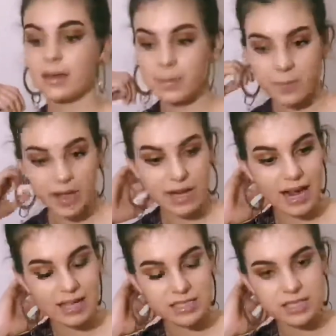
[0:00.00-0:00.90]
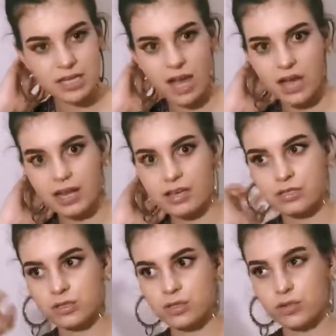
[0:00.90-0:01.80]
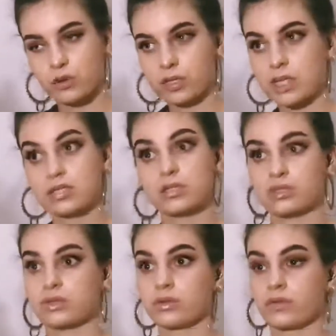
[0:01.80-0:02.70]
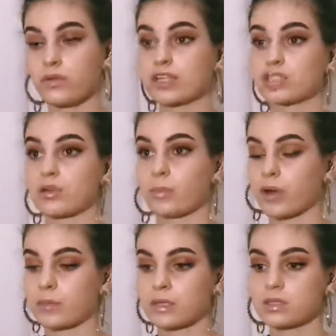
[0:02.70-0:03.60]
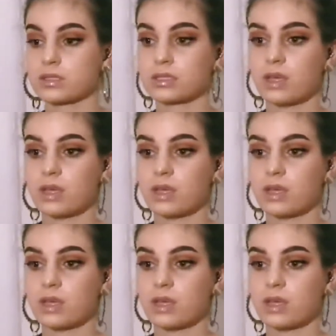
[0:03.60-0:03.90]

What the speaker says: But as I said earlier, you do not need to arrange an appointment.